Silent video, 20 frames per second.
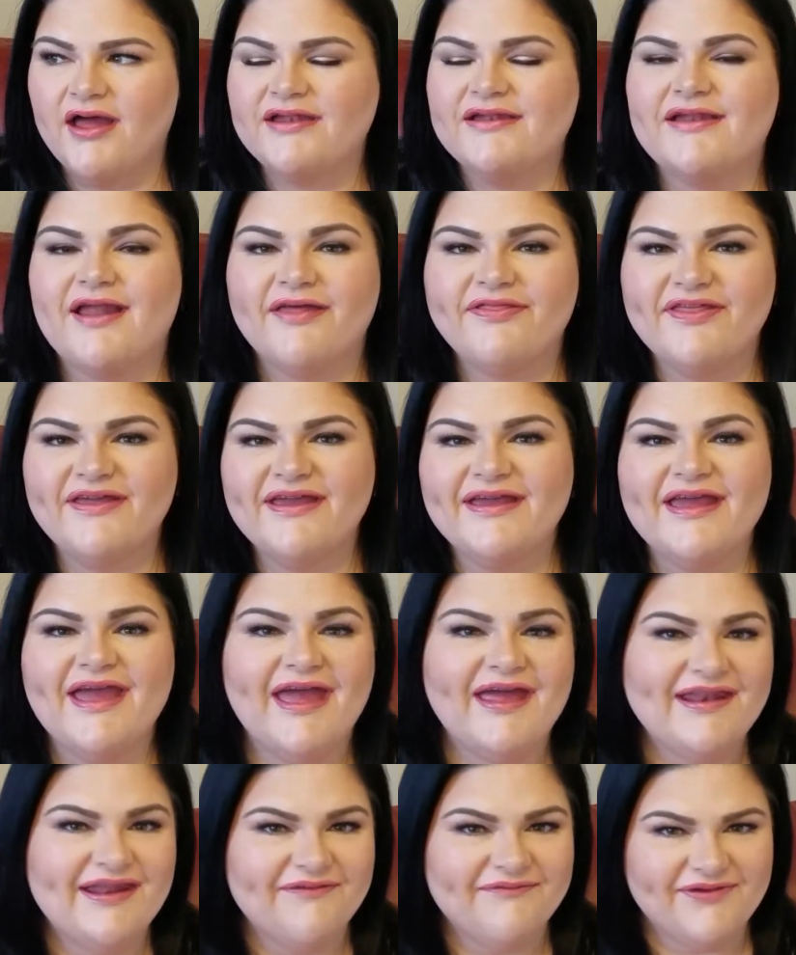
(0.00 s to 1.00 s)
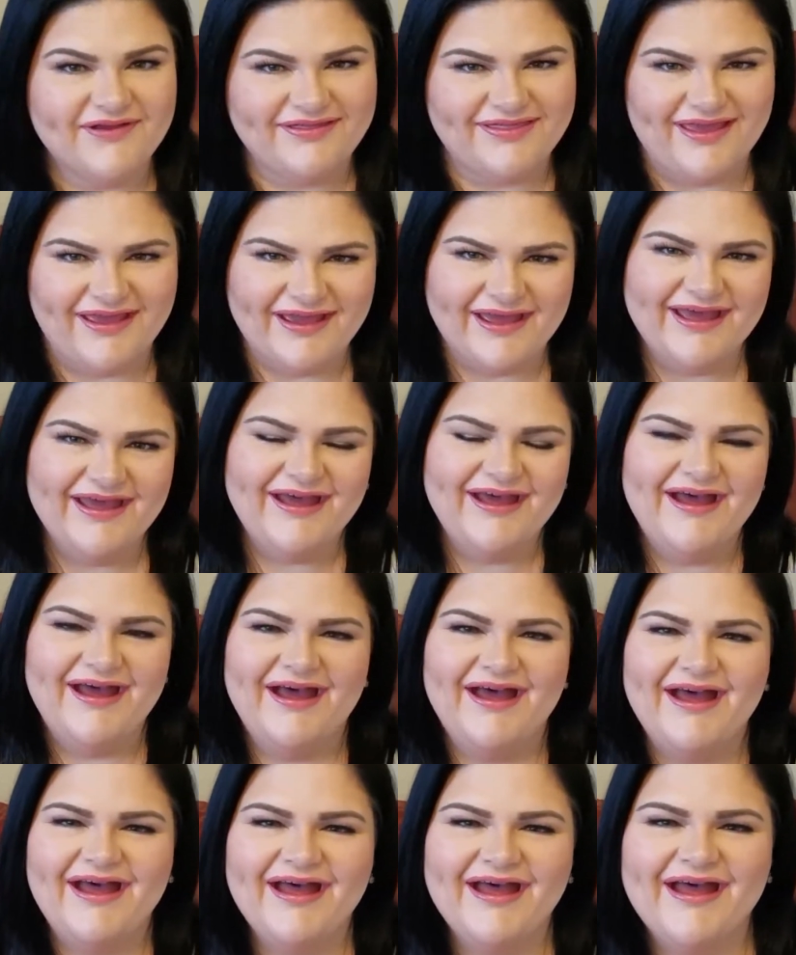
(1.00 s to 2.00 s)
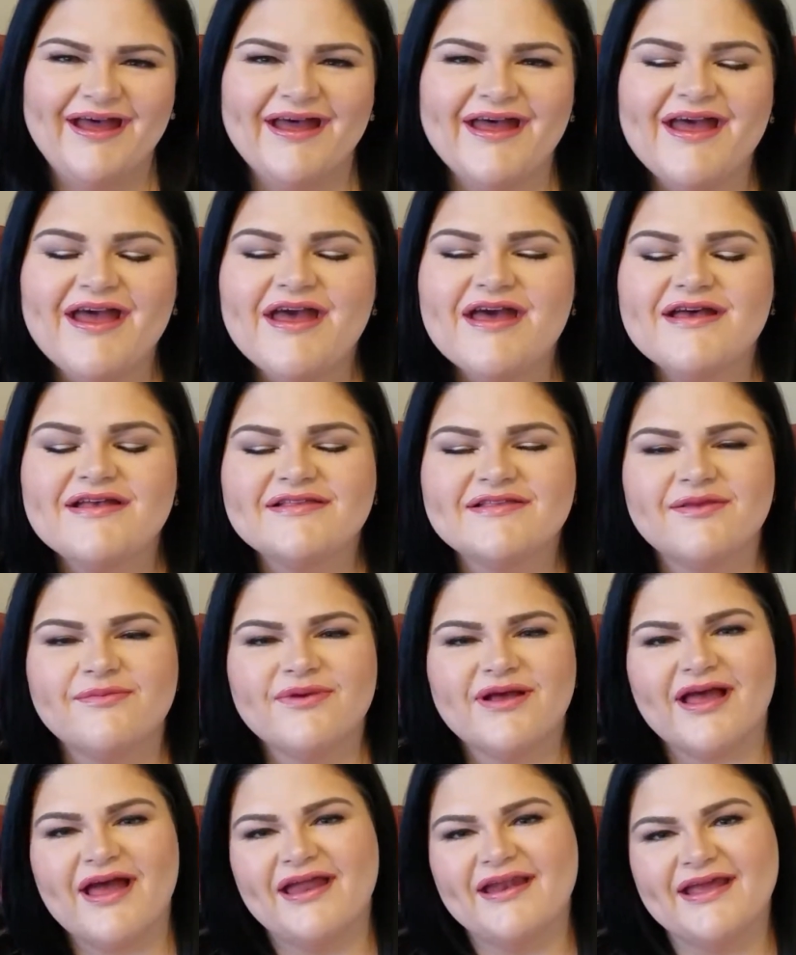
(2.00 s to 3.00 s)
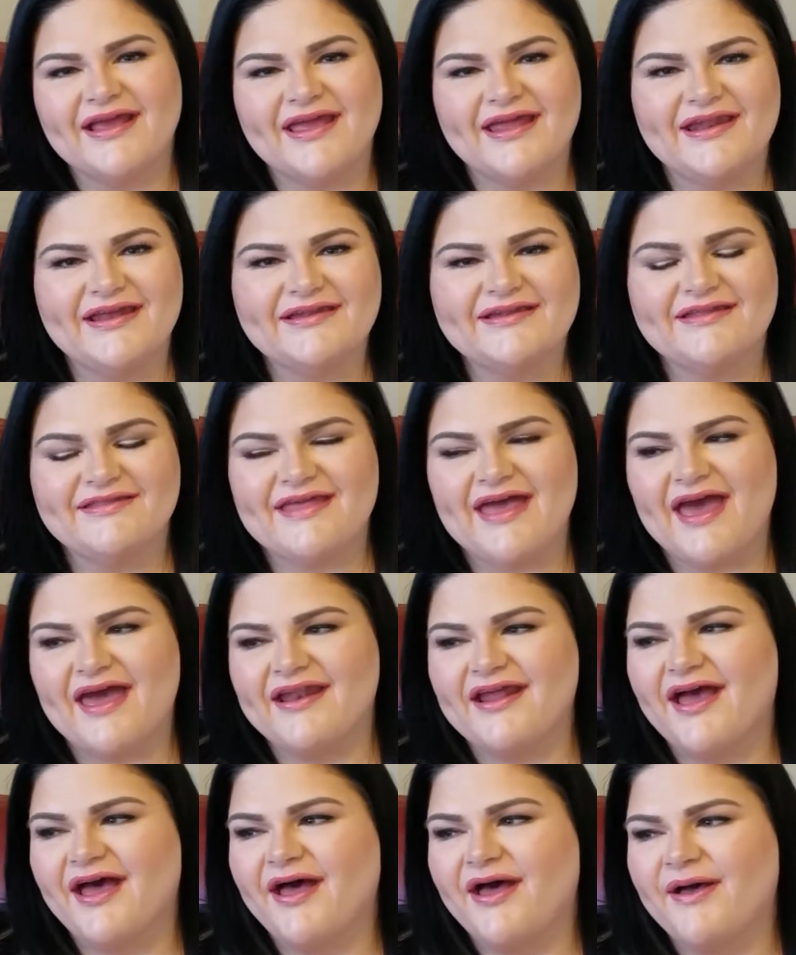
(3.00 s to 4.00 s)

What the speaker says: Nothing and everything. So we'll kind of get into that.